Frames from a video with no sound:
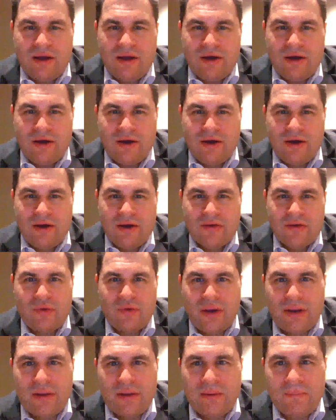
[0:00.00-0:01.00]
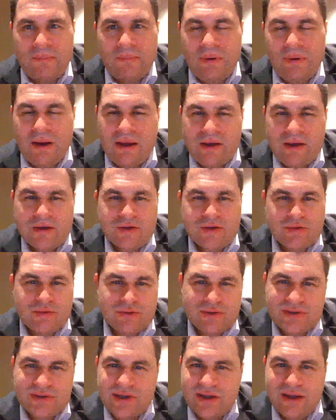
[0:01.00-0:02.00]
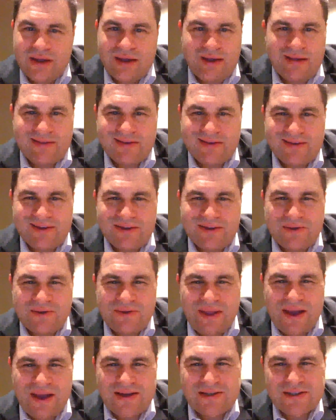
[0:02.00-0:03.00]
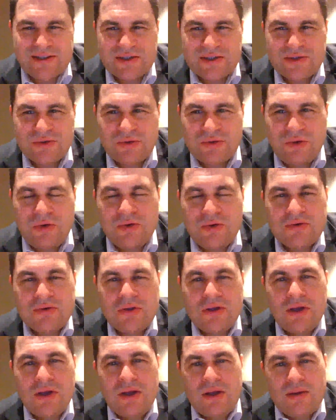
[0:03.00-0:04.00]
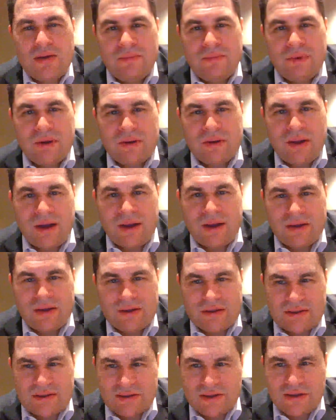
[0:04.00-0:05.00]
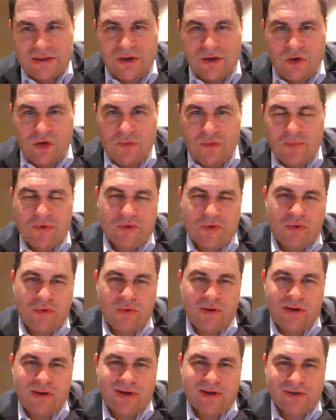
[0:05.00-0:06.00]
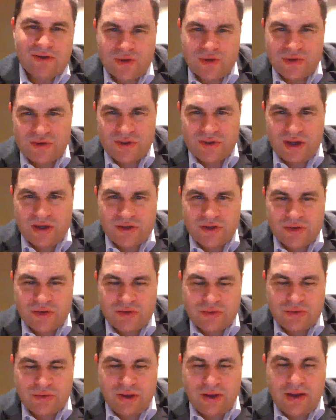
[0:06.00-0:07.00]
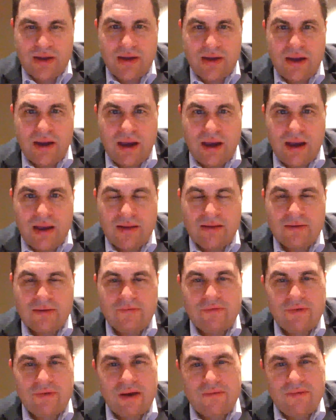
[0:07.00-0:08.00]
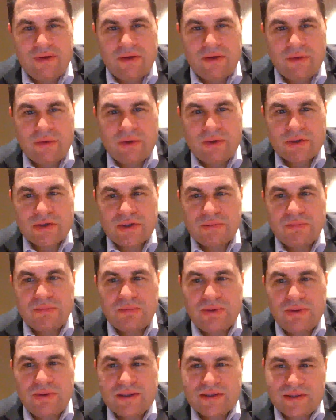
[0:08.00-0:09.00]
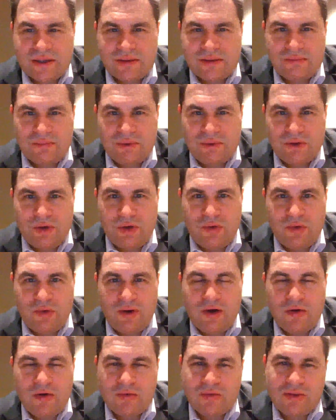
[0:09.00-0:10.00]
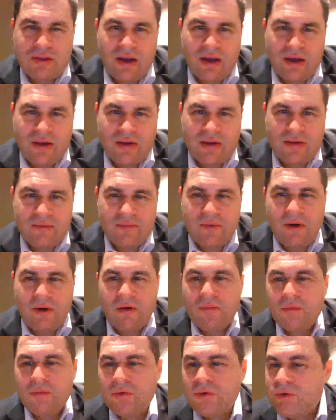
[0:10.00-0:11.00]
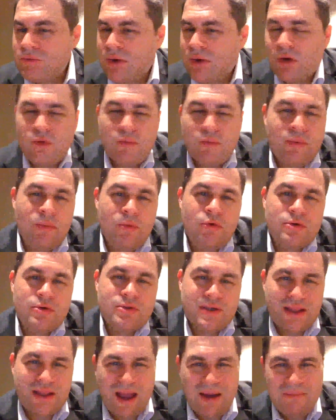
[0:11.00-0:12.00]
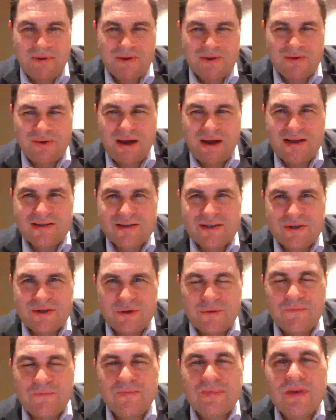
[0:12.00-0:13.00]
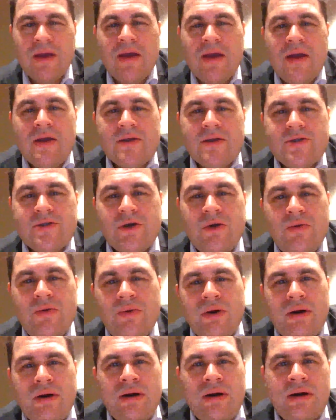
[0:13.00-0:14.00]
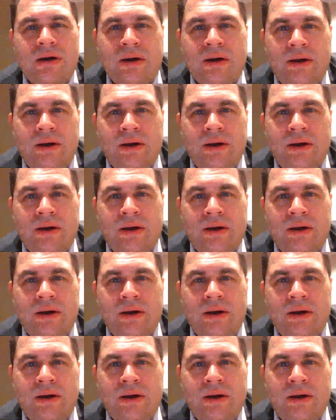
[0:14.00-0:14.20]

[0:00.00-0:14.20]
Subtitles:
to any place with internet connection and so on. But I still hope you will enjoy the lecture today. And if you have any question, please let me know. I will be more than happy to answer you. So,